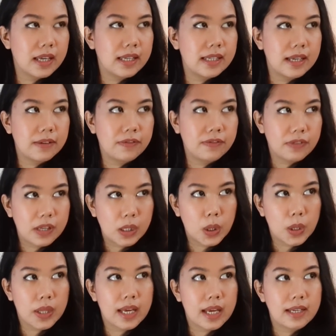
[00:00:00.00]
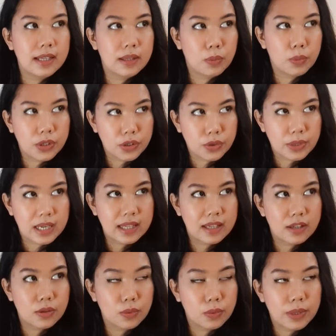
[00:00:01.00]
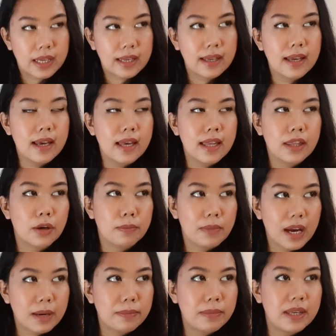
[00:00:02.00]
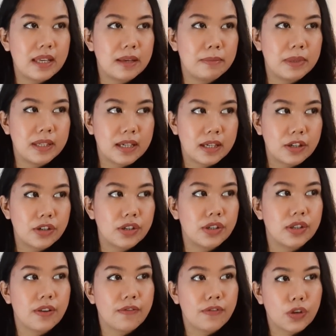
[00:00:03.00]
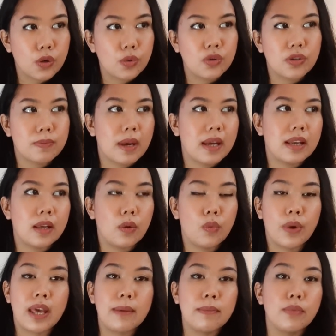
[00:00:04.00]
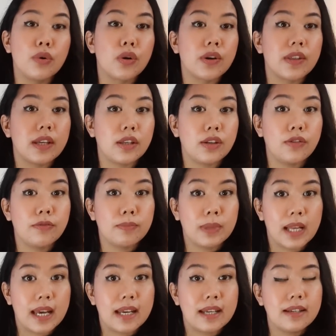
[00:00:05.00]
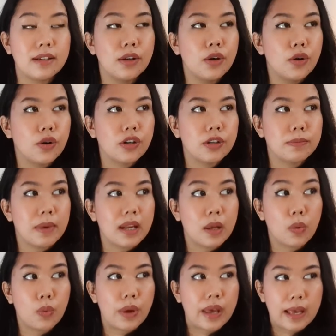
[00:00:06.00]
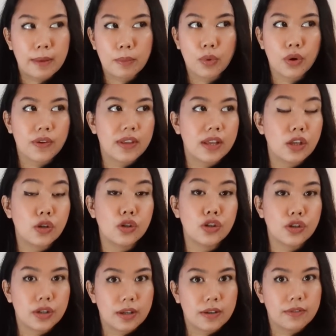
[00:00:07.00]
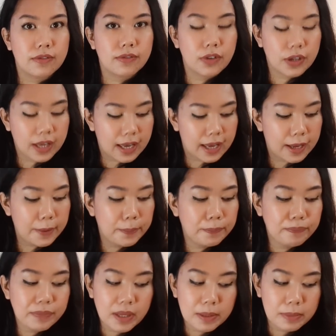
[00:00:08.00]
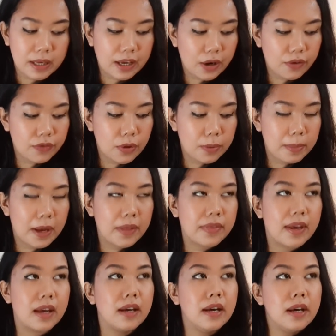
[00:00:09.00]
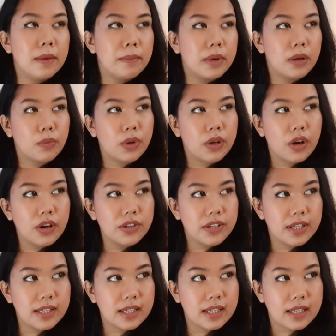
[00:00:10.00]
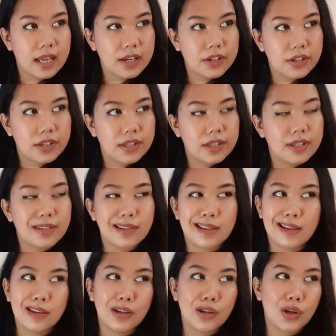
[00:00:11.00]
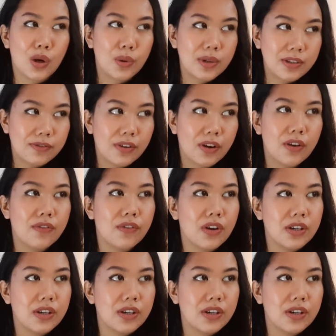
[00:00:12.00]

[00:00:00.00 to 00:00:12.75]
because I feel that in, during this week, there might be a potentials of you spending way more than you've planned or spending way more than you should have, okay? Be careful about that. But in regards to disconnections, you know, it's